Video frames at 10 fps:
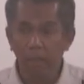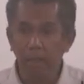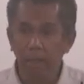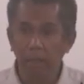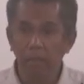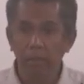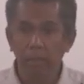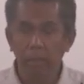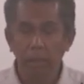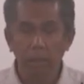You know.
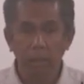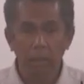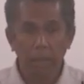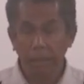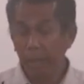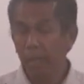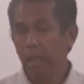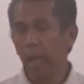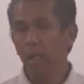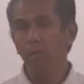And
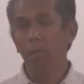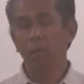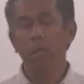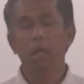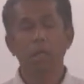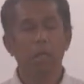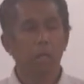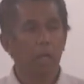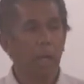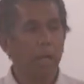really, I look
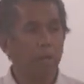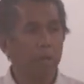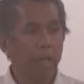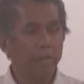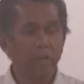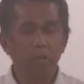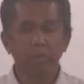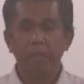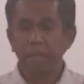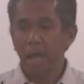at some of
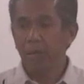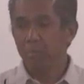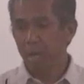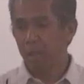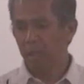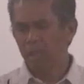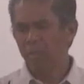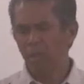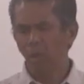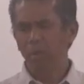the young men, and
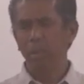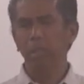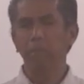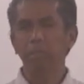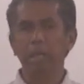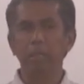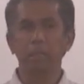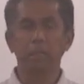even older men